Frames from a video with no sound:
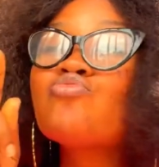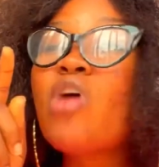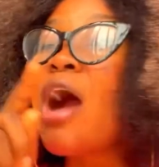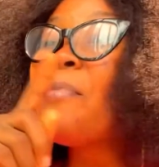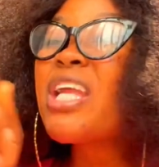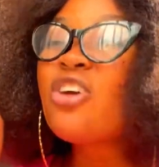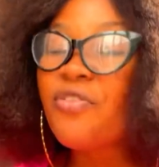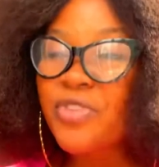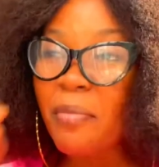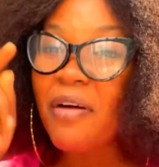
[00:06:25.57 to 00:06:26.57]
how many
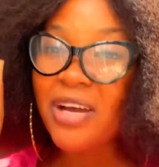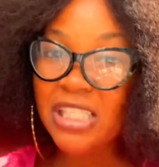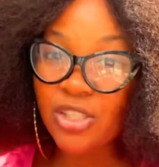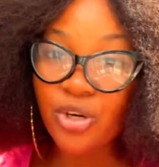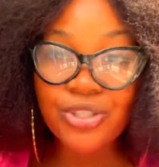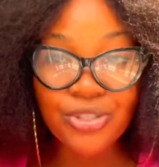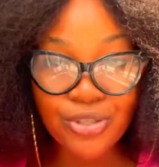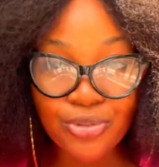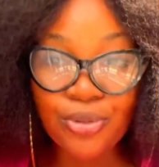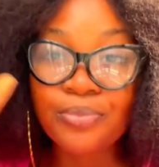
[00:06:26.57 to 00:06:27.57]
of them have actually gotten a
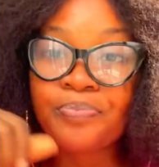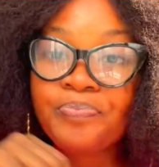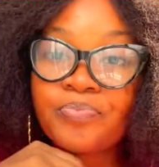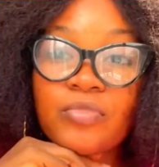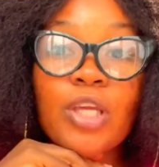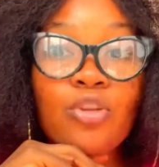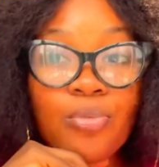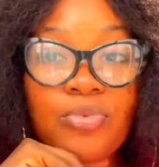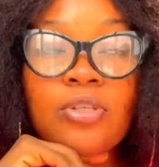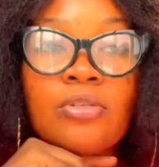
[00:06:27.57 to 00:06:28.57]
job in
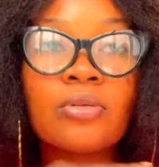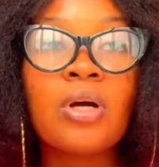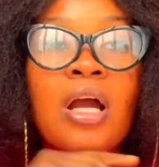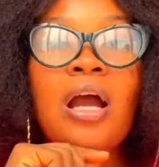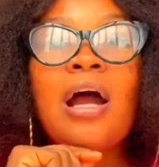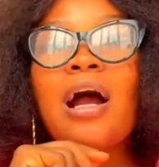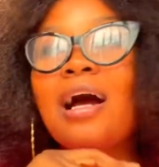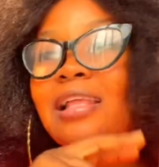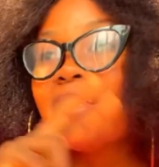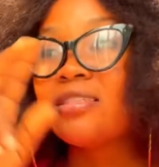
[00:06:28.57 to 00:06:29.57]
WHO? And
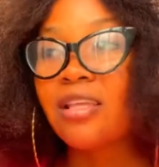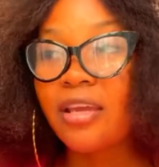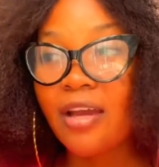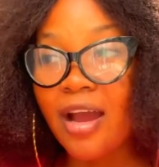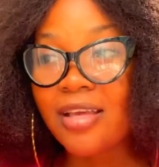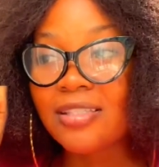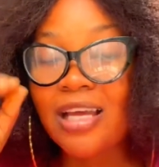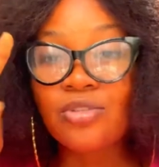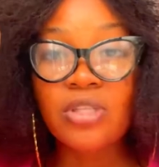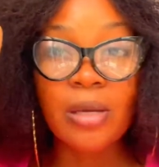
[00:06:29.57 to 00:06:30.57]
I need to tell you guys, there
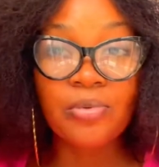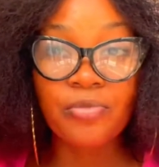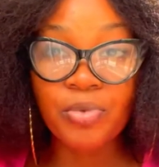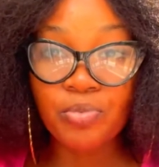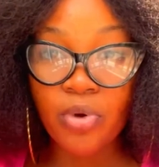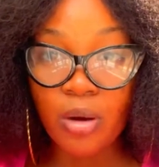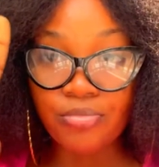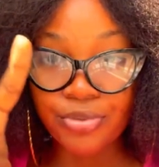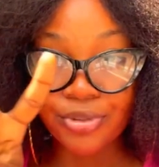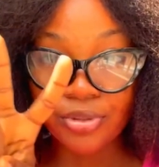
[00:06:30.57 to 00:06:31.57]
are two types of people
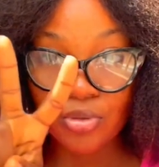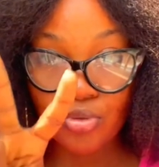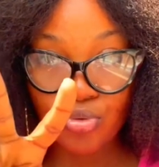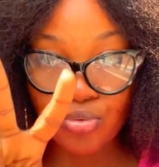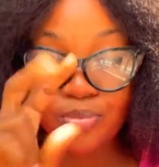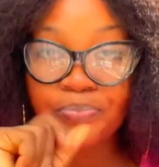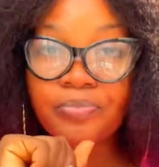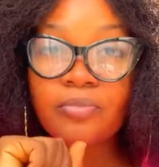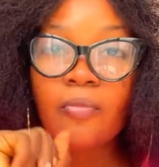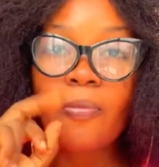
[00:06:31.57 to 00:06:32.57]
abroad too.
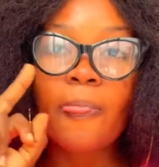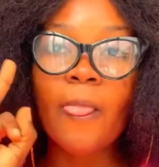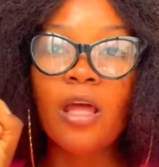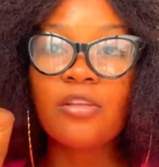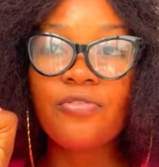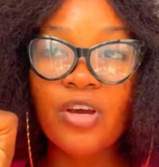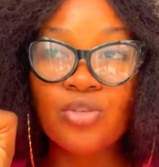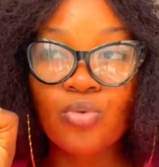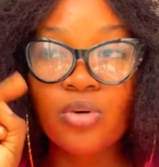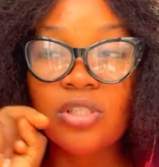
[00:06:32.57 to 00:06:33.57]
The
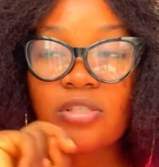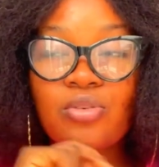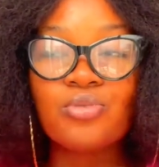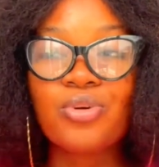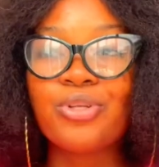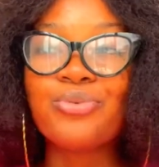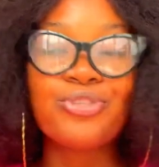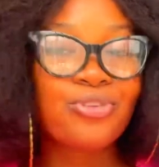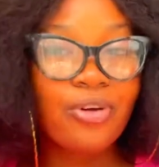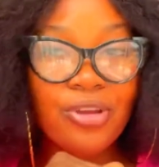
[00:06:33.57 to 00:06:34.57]
first ones, those ones, they will
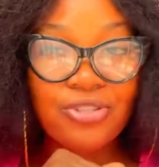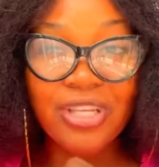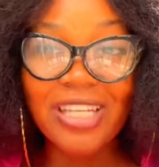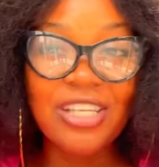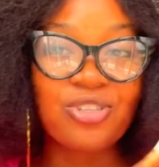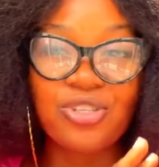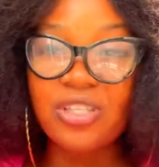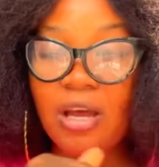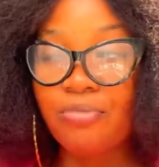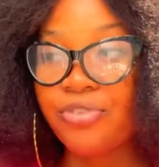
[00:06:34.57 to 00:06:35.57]
discourage you that there's nothing
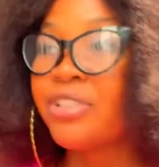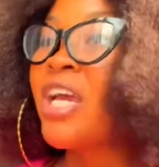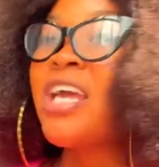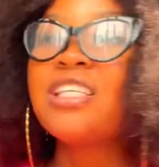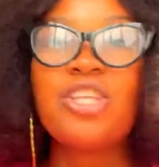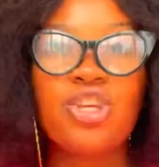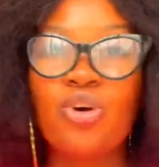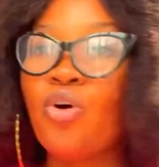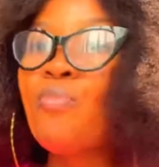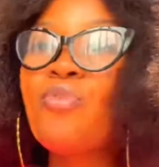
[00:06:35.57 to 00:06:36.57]
abroad, stay in
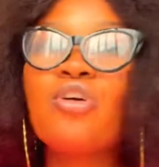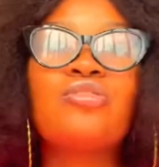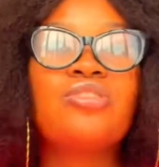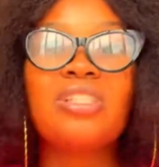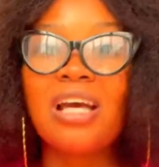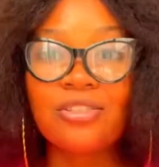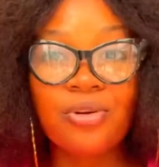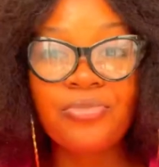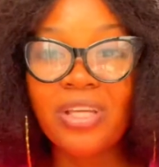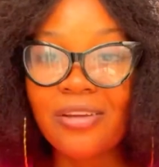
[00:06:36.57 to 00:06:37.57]
your home country, they are
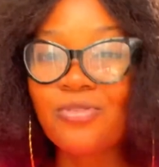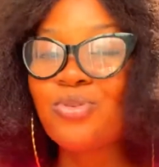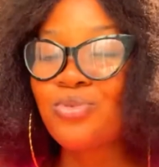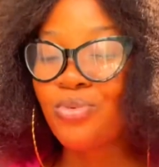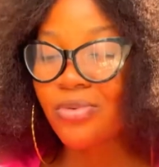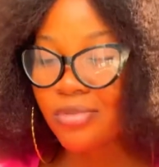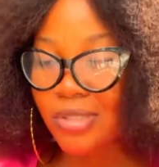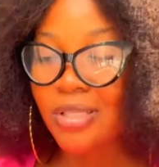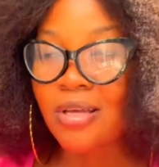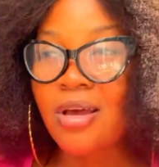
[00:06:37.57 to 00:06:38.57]
suffering, and those ones,